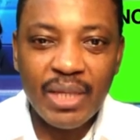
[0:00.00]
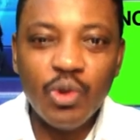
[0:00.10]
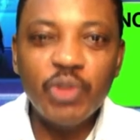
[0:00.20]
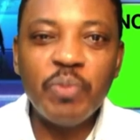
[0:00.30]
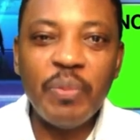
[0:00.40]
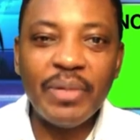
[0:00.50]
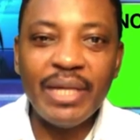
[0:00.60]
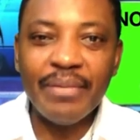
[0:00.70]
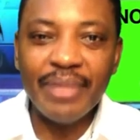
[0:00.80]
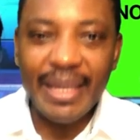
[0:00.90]
those people
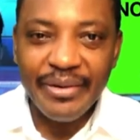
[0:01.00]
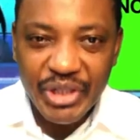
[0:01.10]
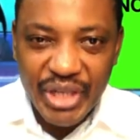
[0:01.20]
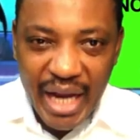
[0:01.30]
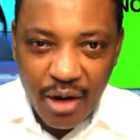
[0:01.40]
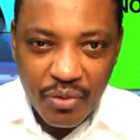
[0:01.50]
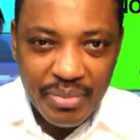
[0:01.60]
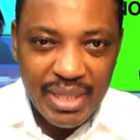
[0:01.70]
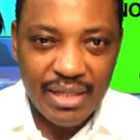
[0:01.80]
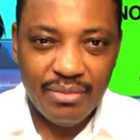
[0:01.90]
then reach out for
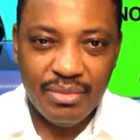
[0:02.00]
me,